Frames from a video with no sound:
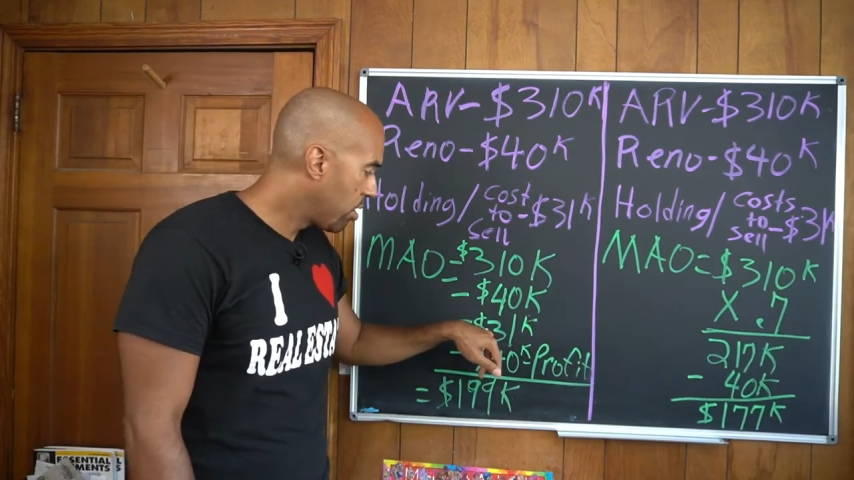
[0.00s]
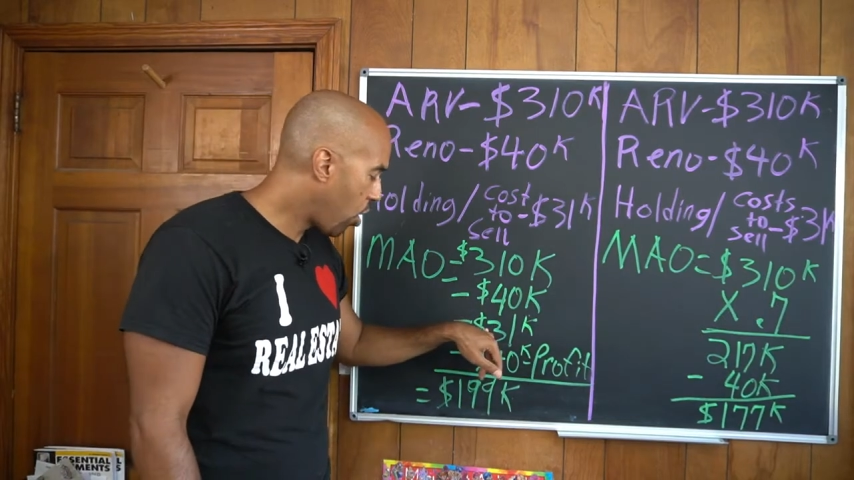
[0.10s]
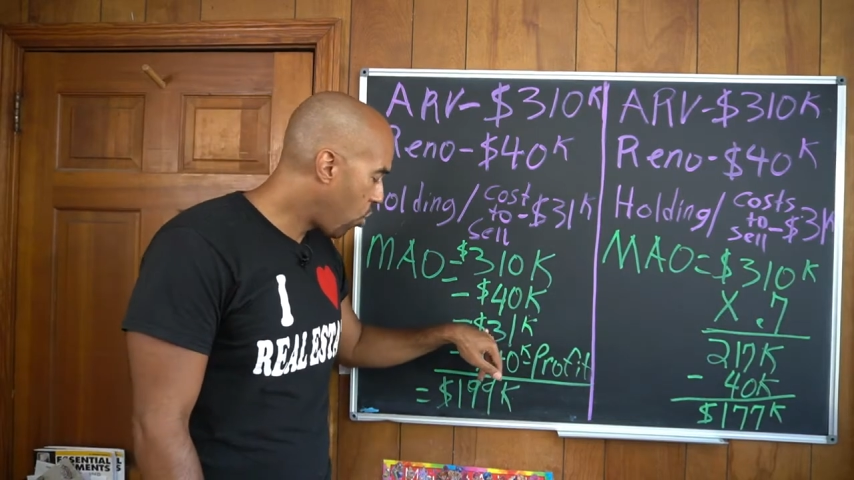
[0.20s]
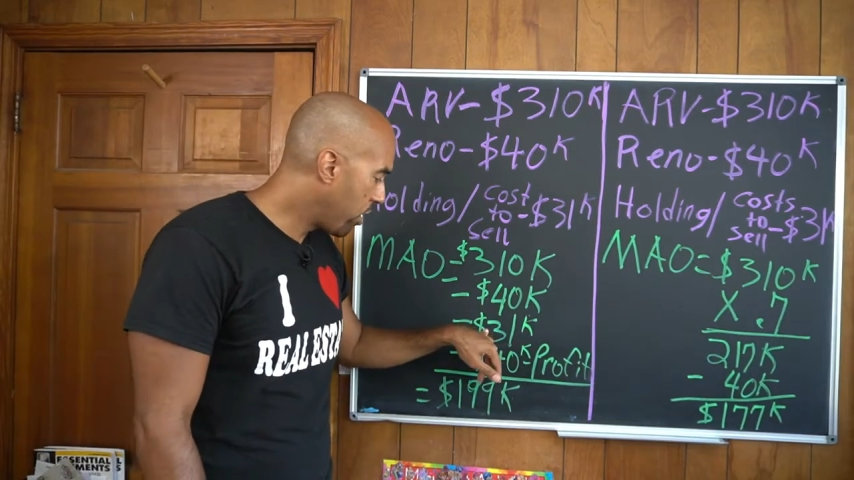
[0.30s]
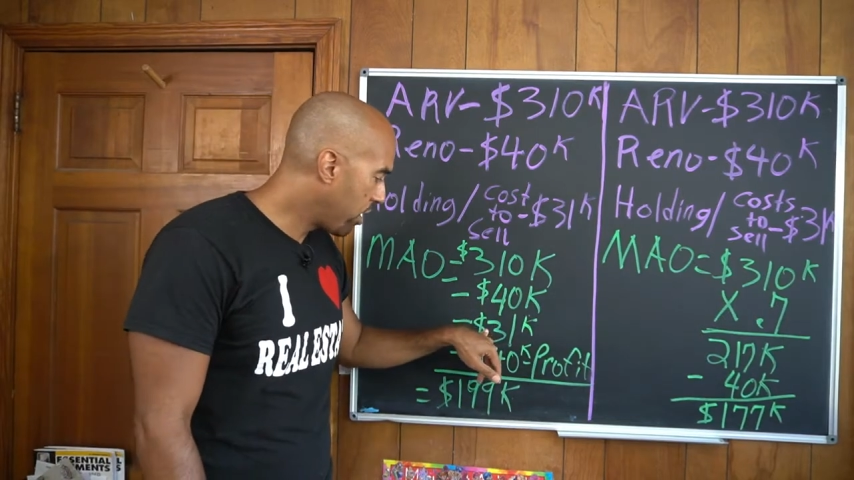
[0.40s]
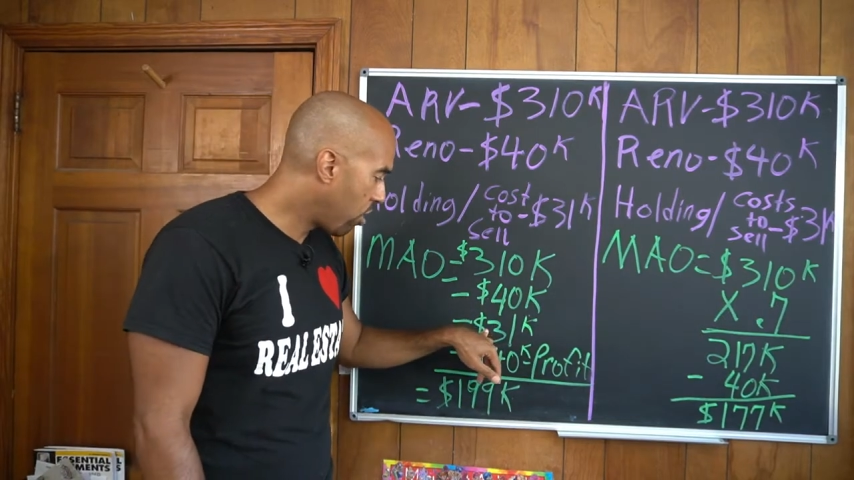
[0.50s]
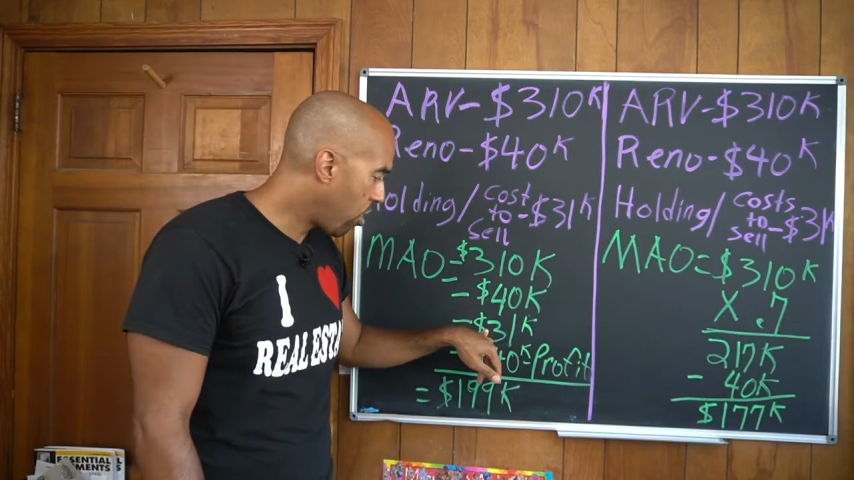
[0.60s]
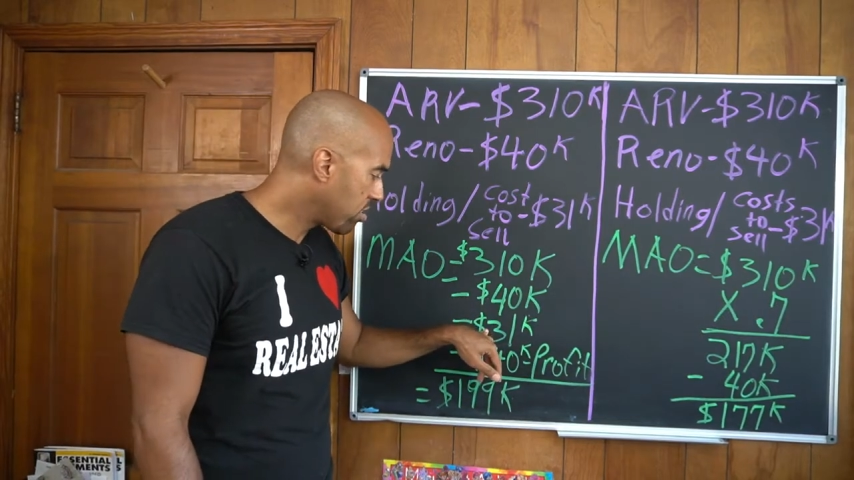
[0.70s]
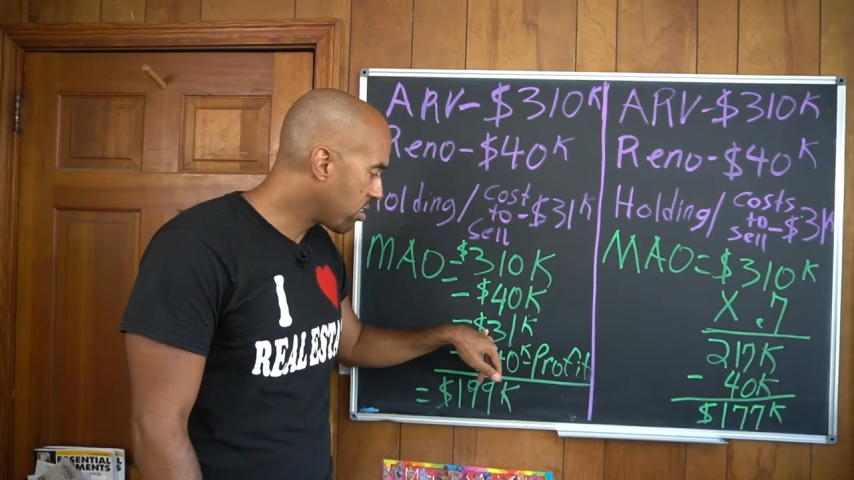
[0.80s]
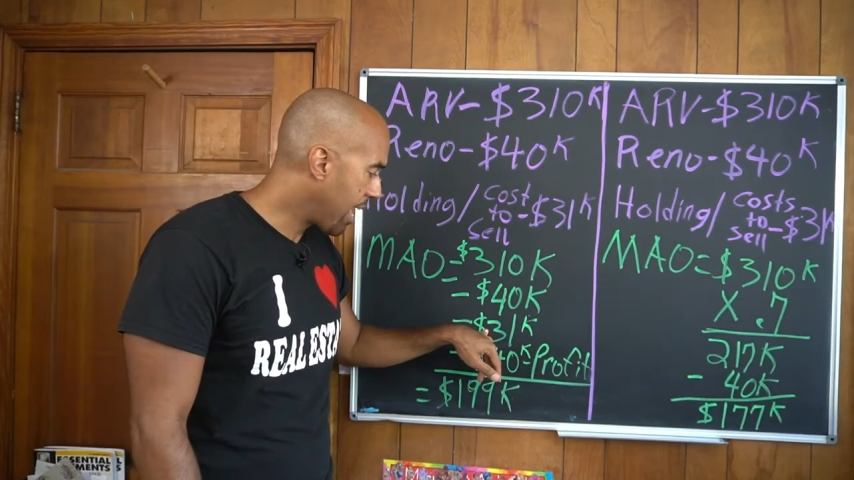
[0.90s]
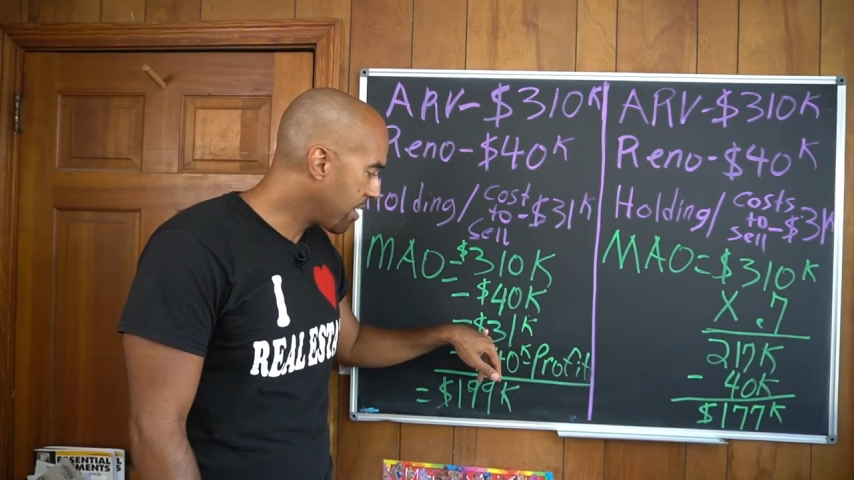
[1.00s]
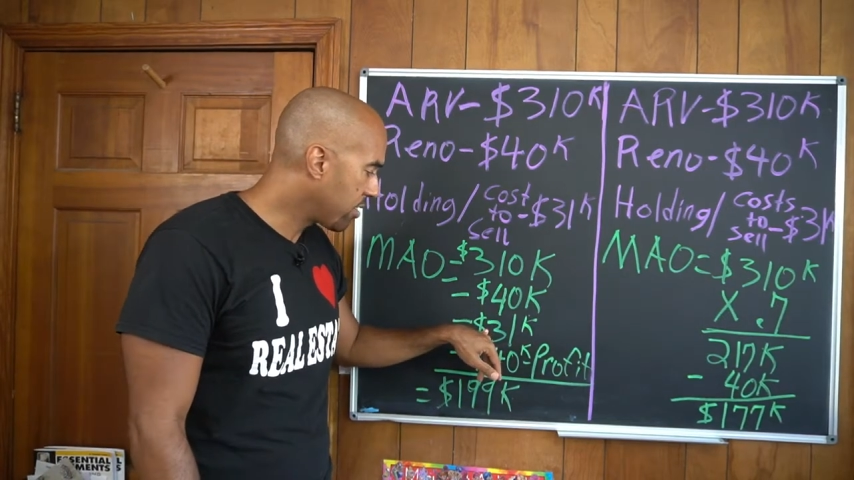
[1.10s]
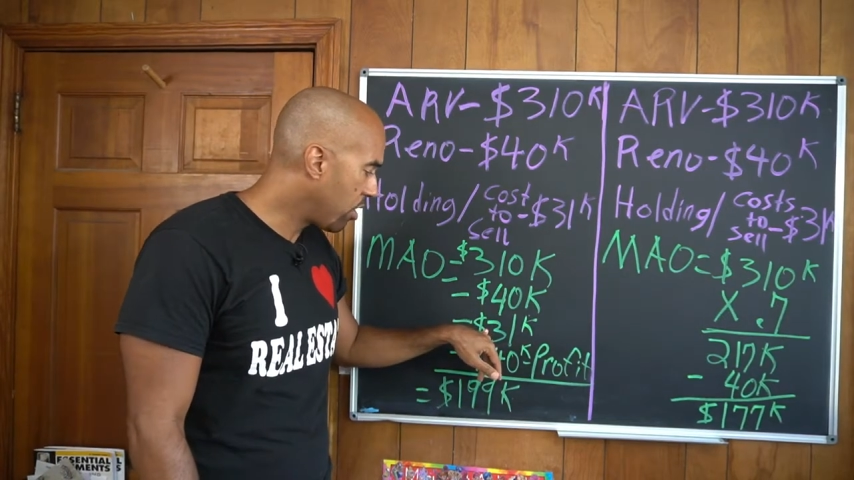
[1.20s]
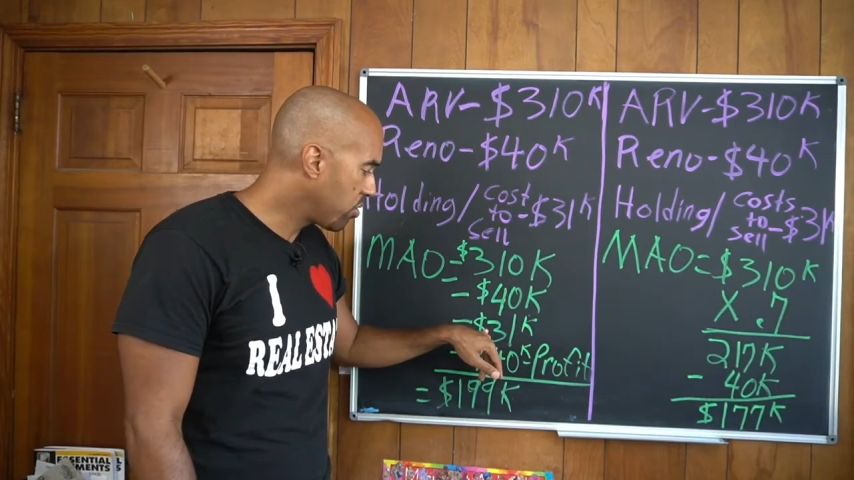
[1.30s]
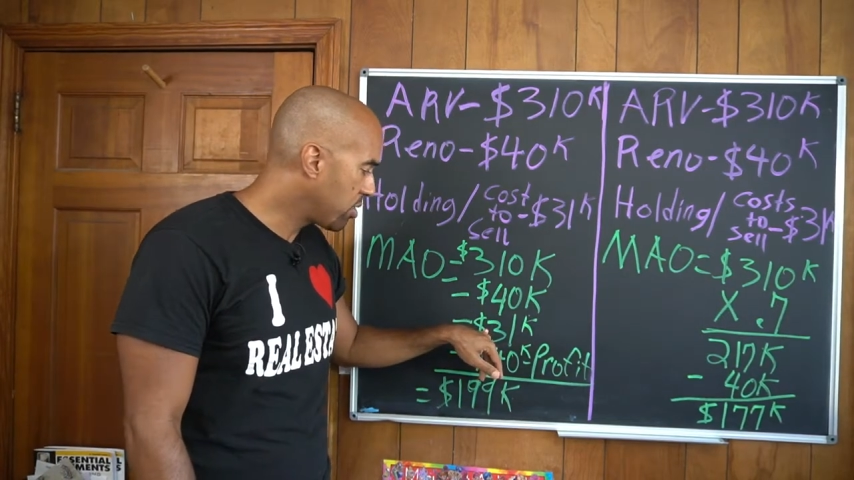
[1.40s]
holding costs slash
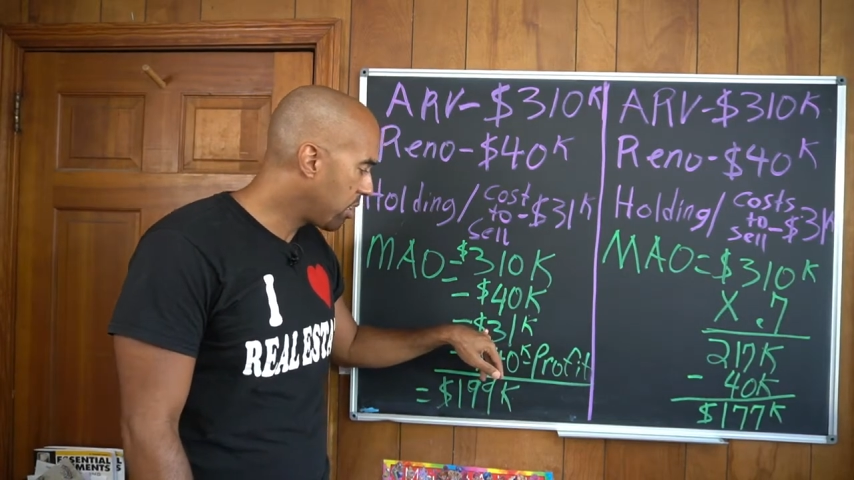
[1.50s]
closing